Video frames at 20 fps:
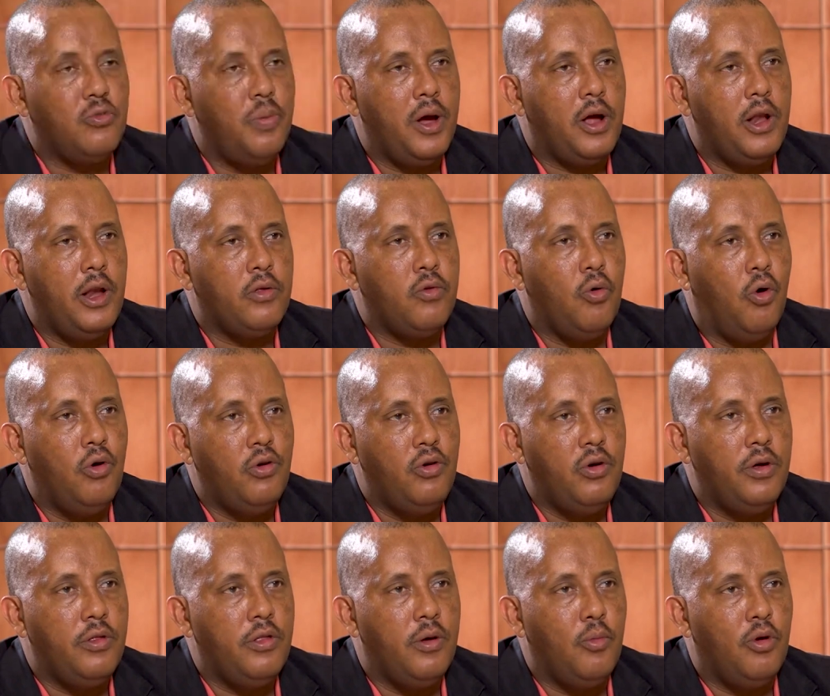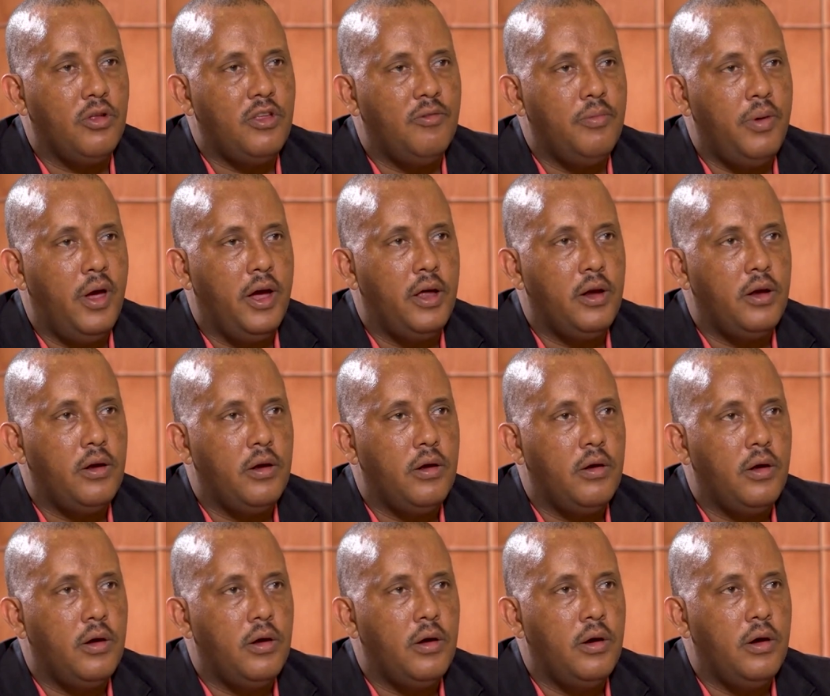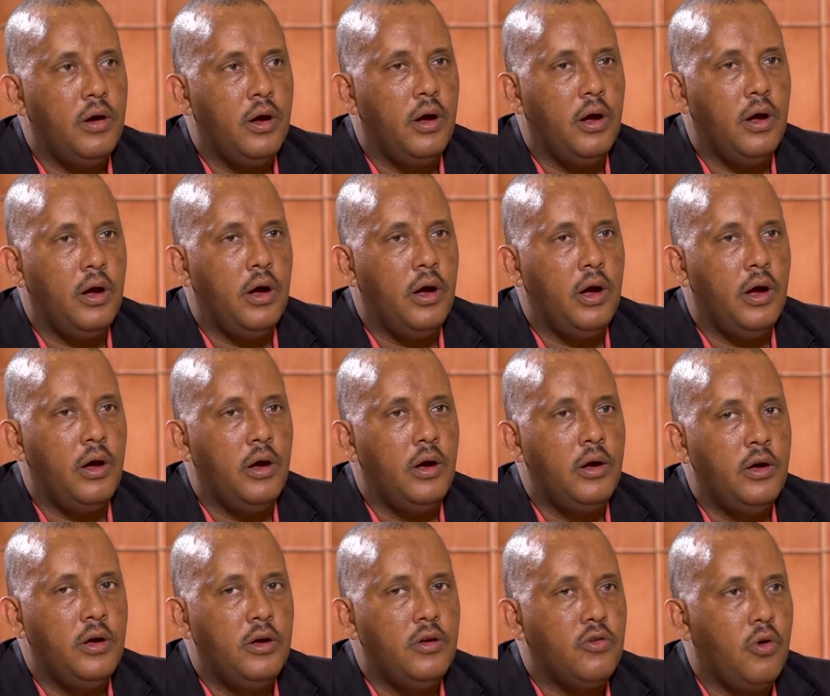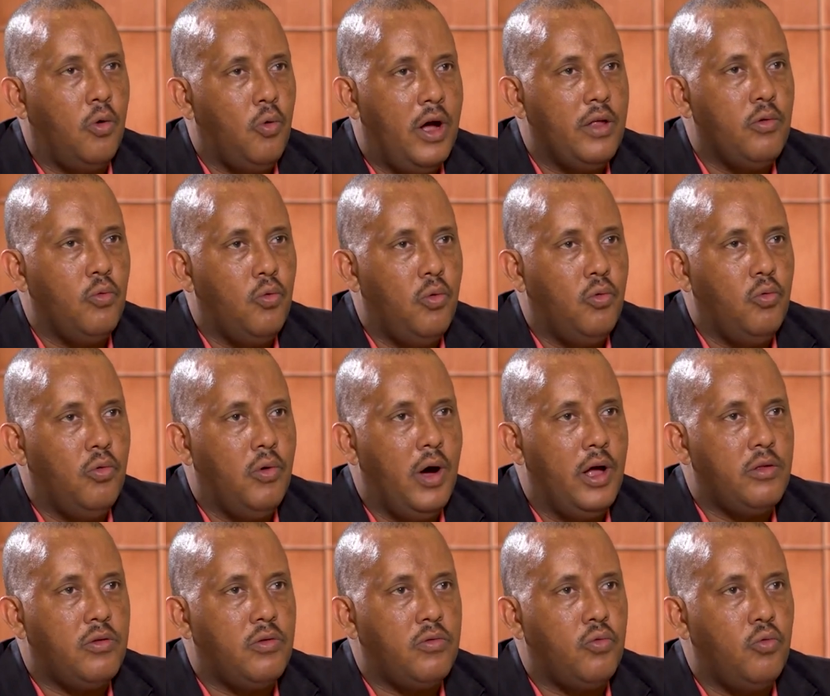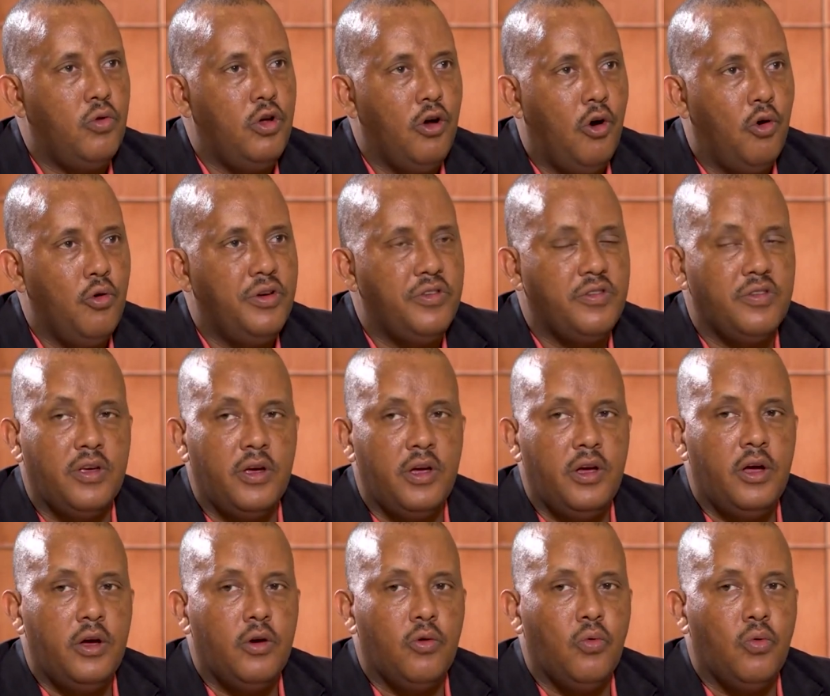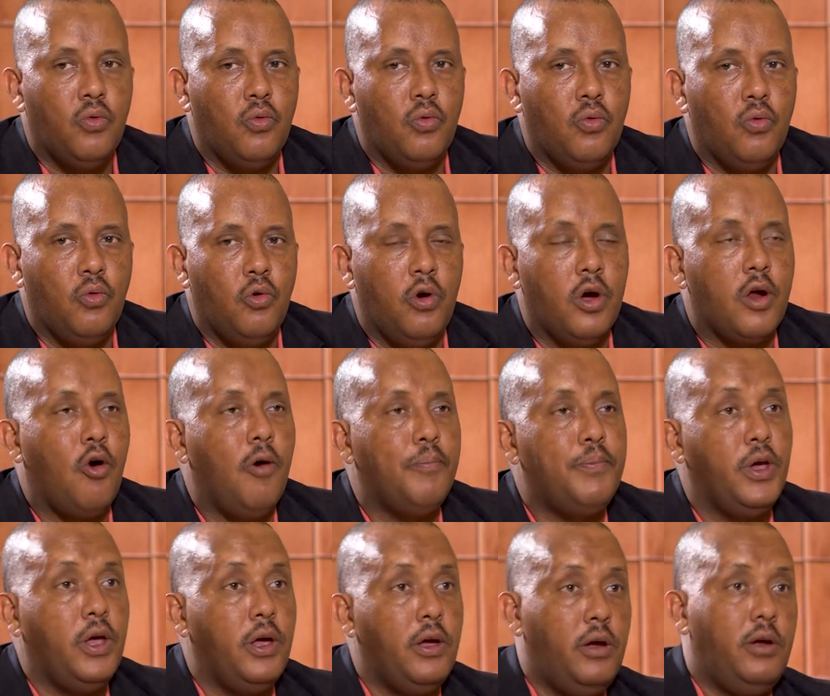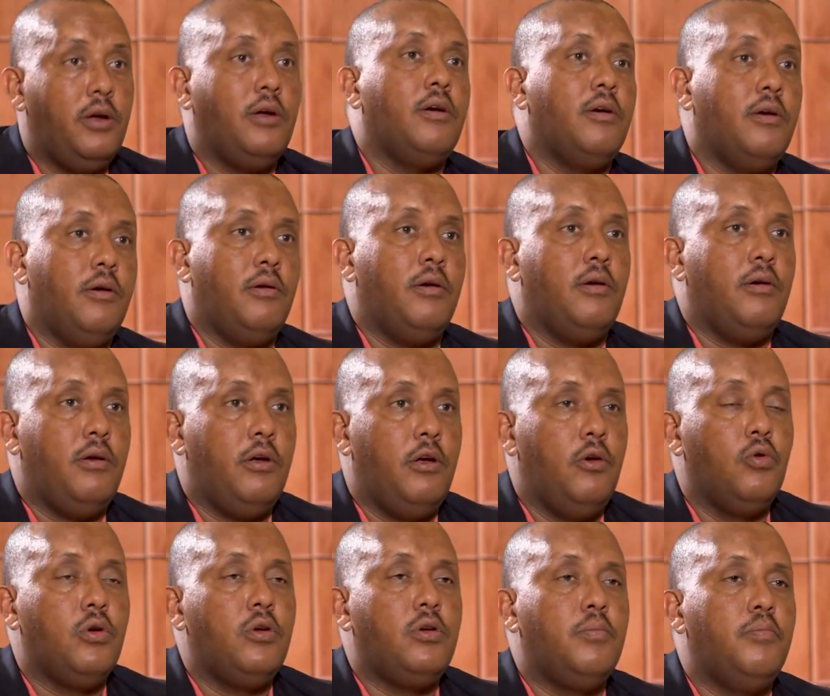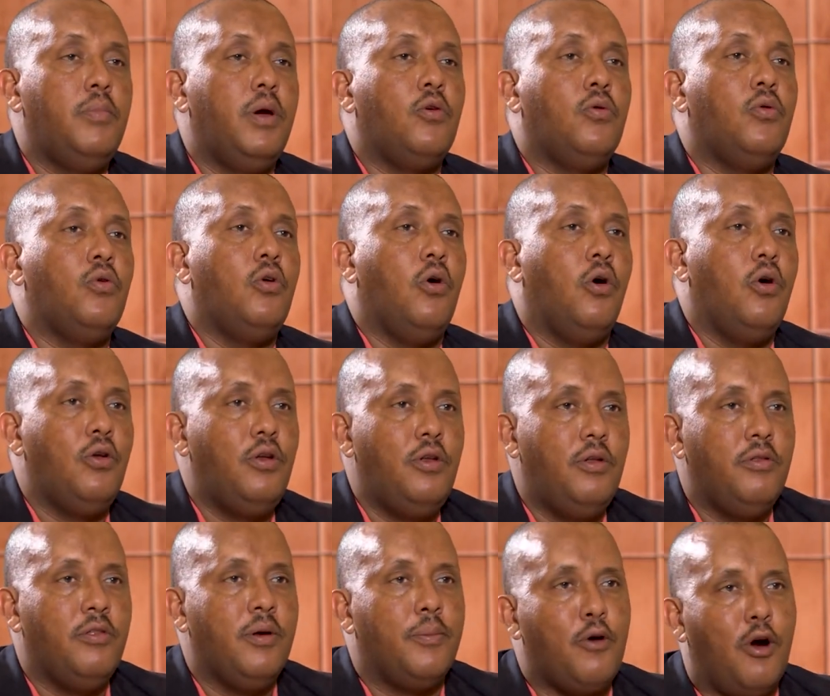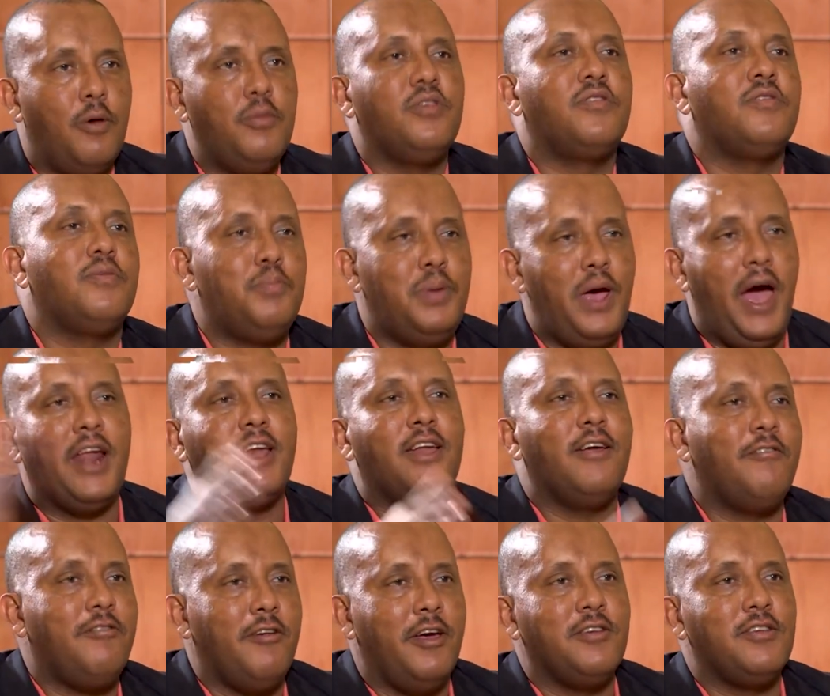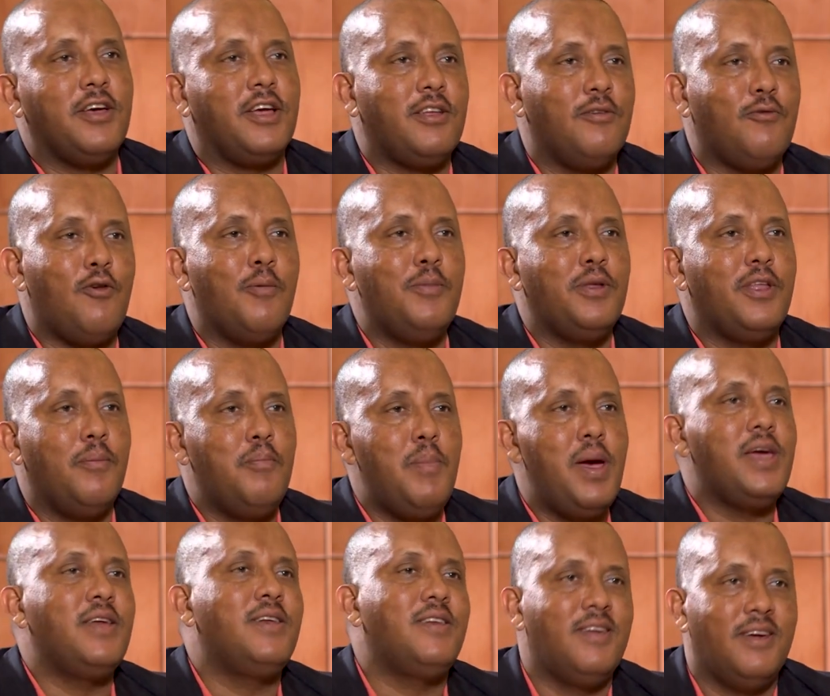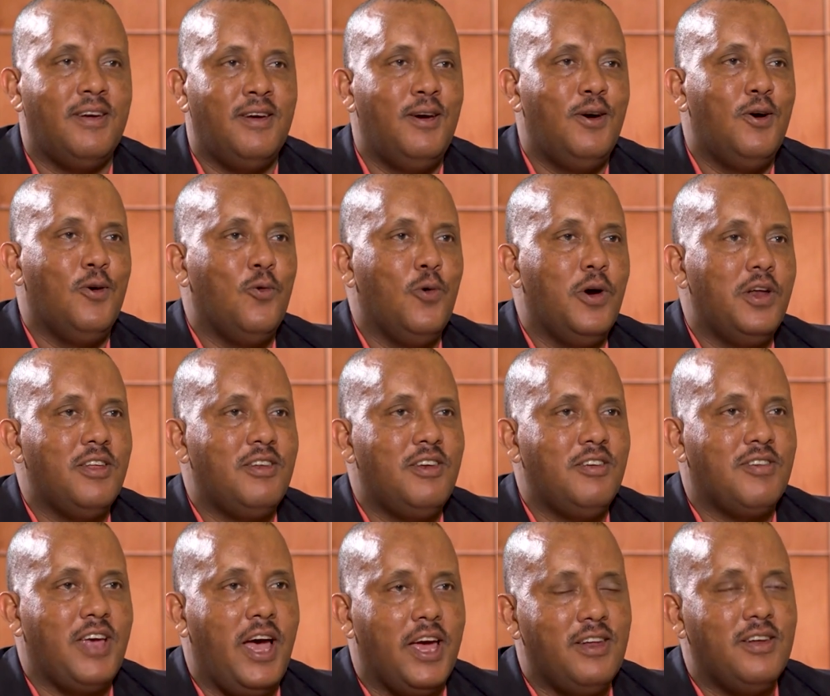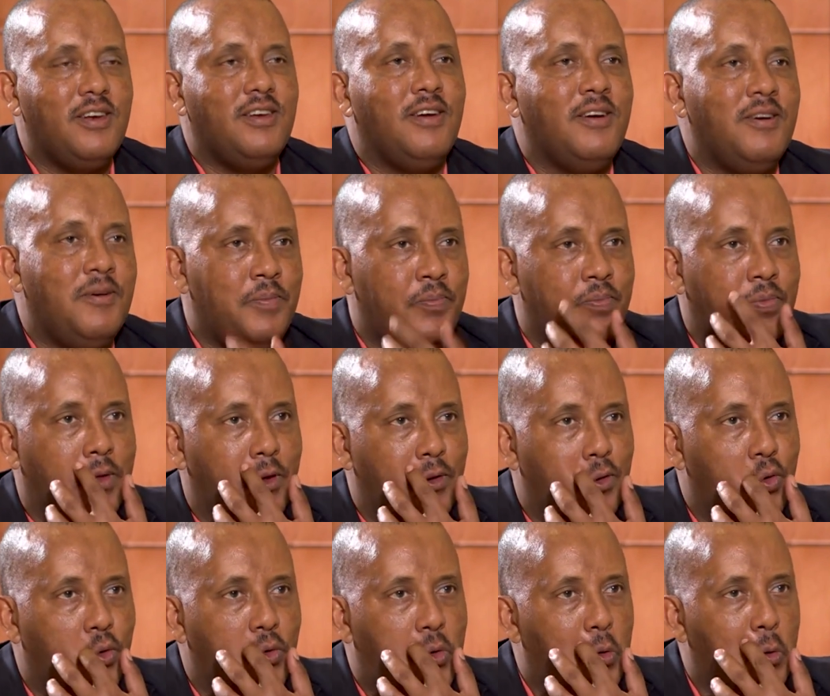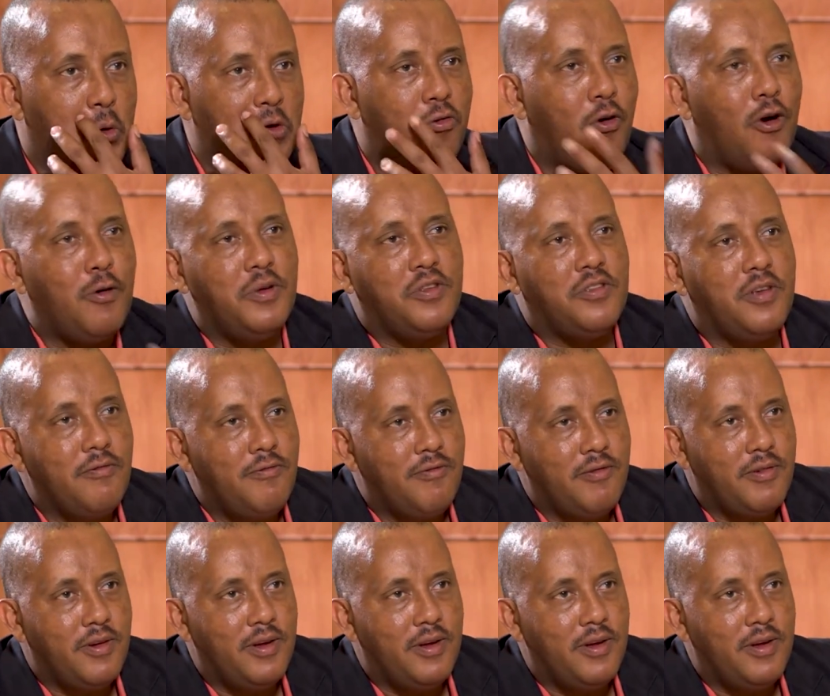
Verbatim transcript: speculate on okay. the motive okay. behind. Okay. Uh, so what, what we know is we're hoping he would make good on the promise EPRDF Executive Committee made when it decided to, to reform itself.